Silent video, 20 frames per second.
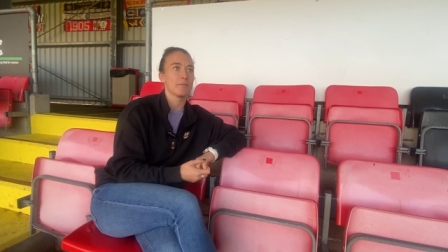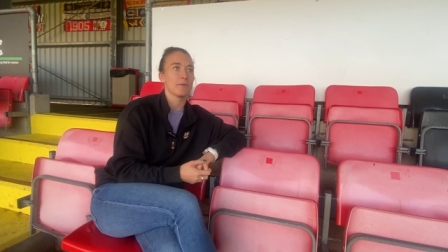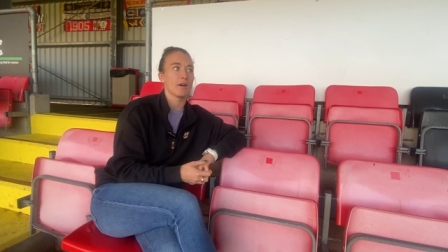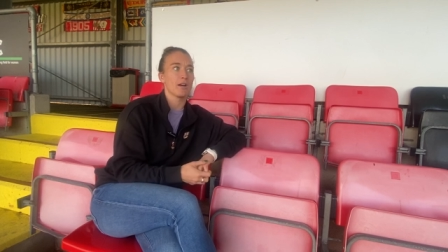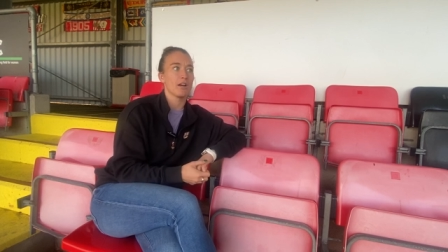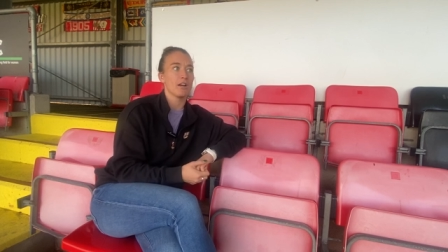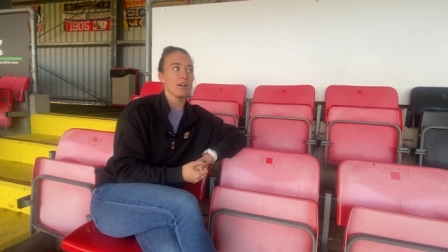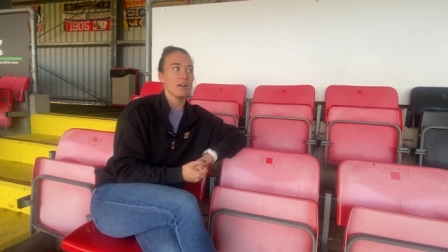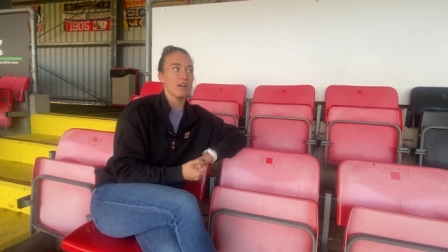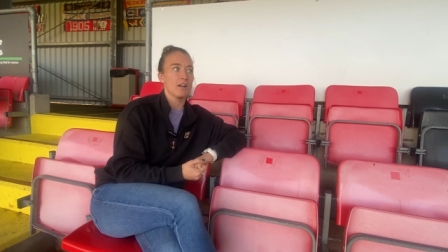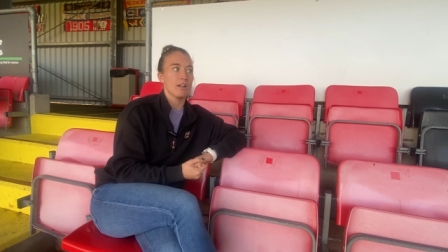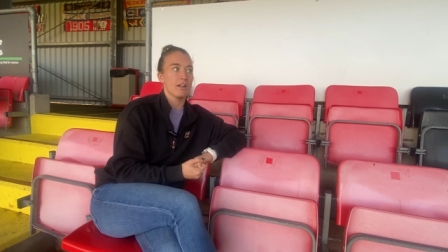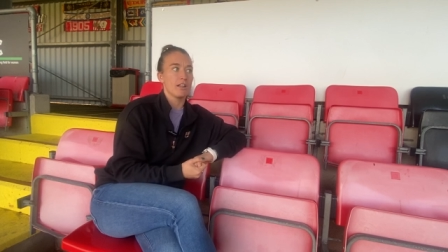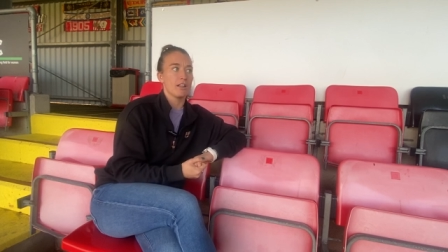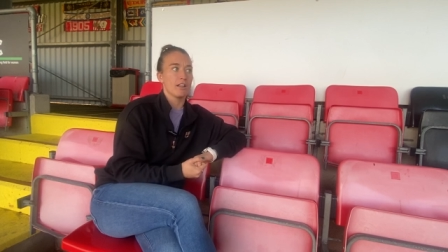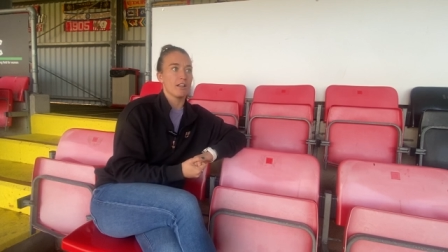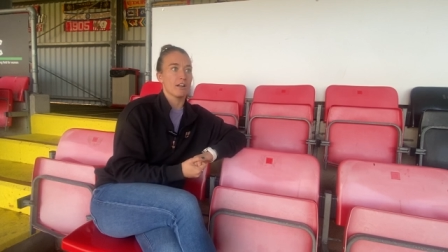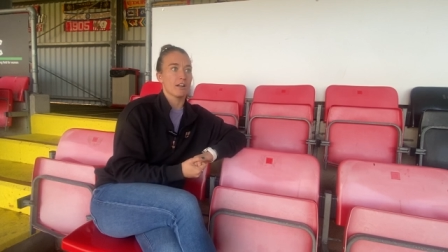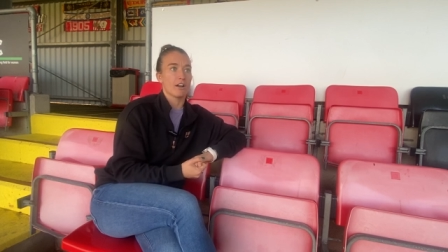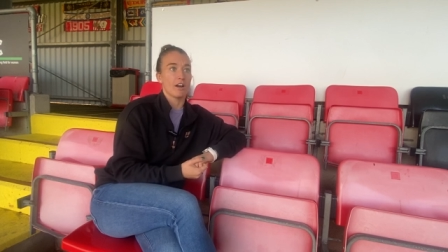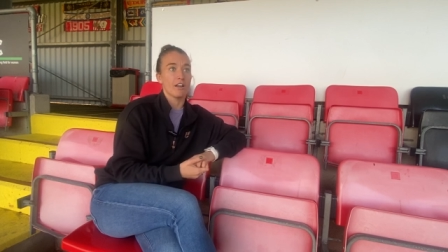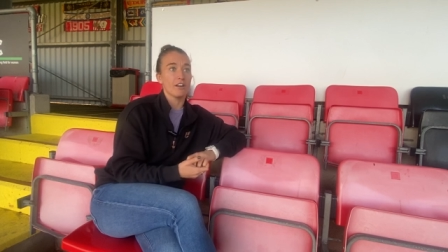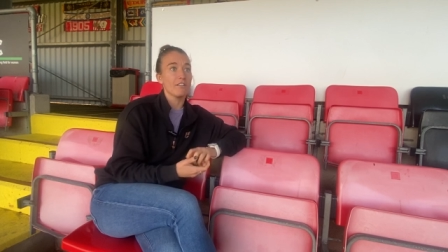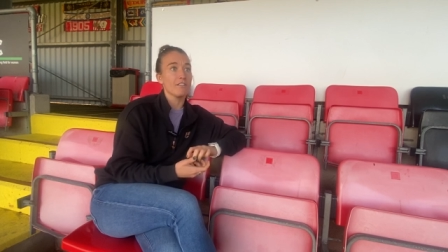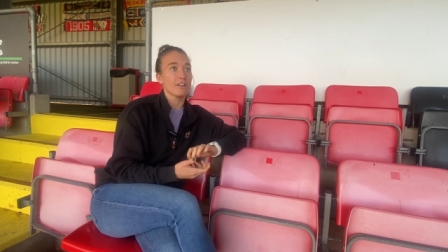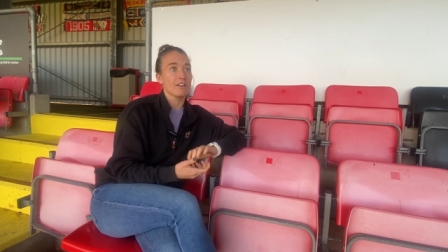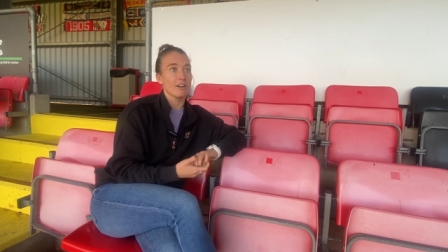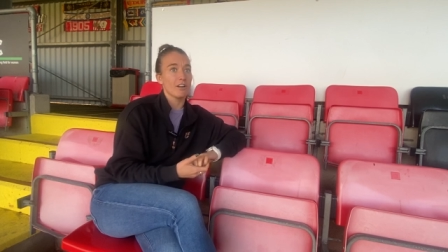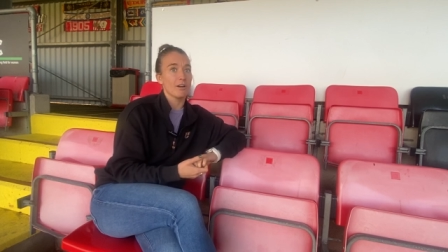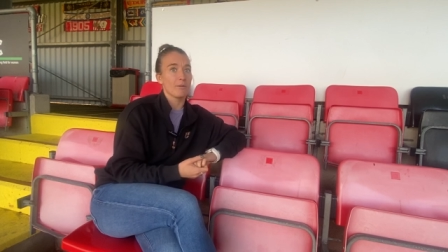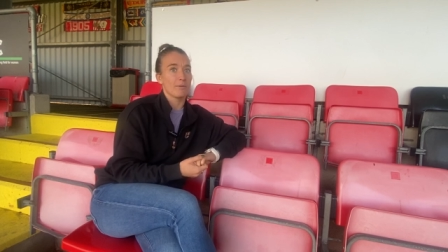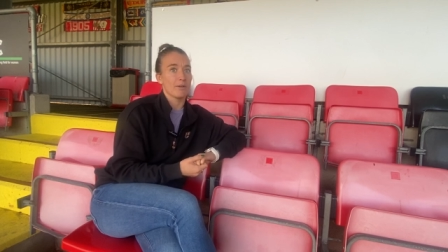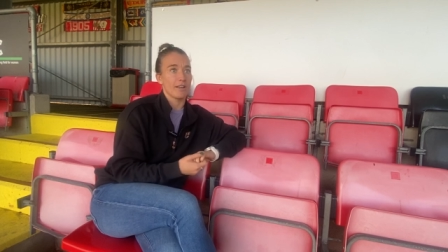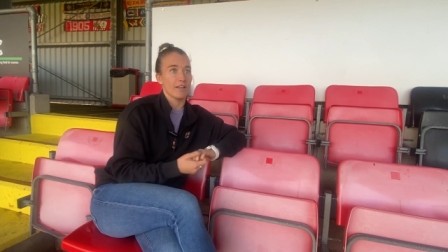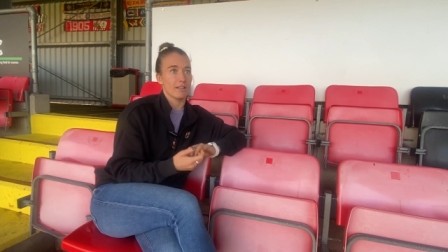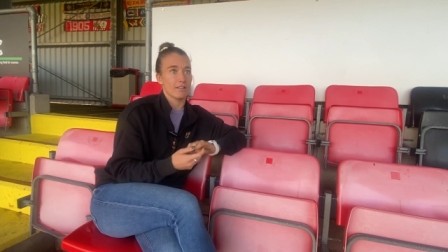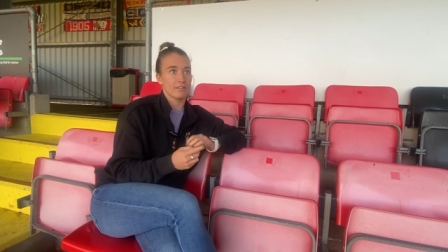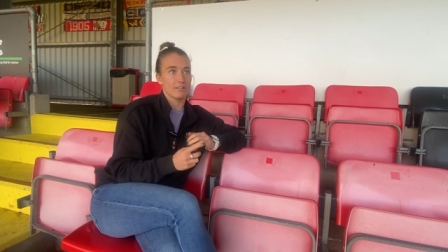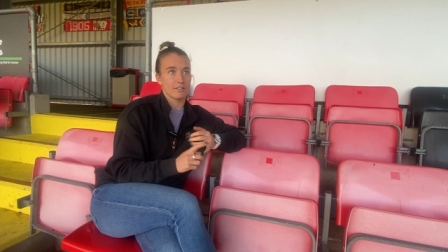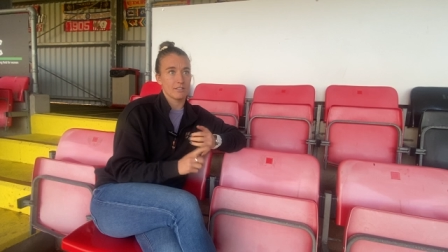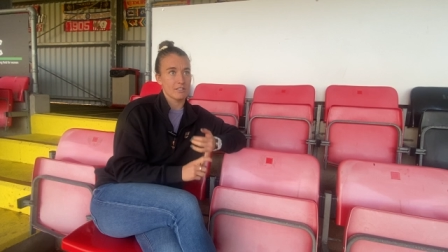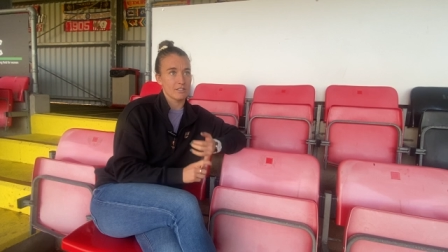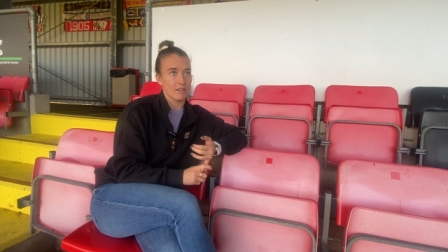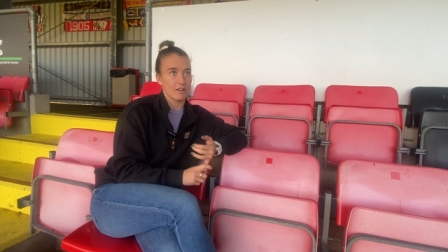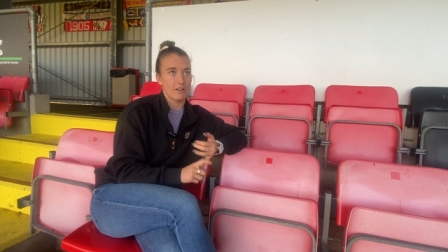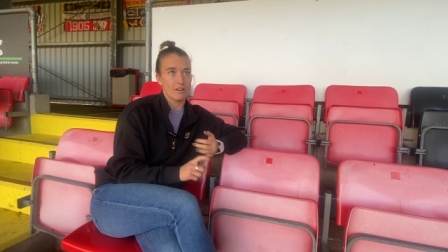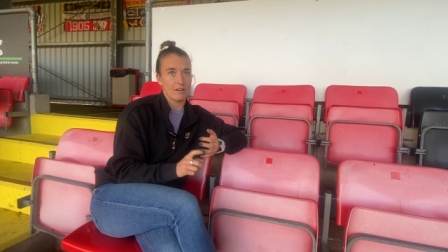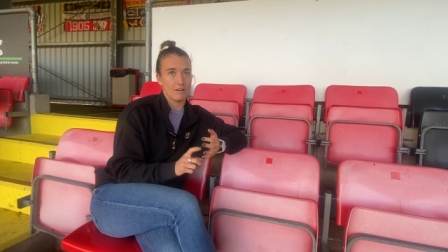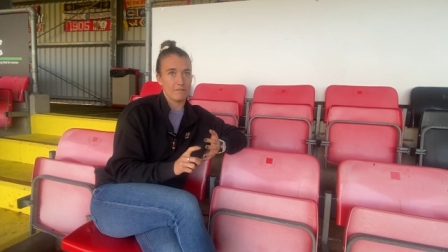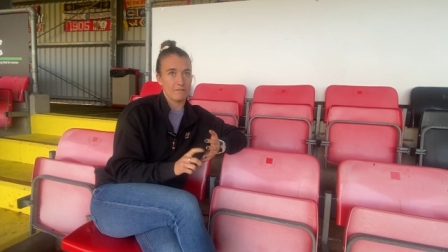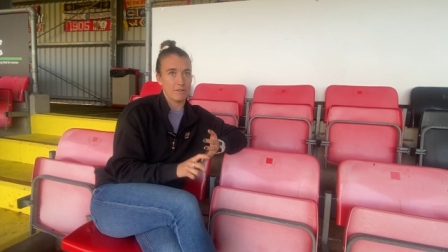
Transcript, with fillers: But kind of the club, like the staff,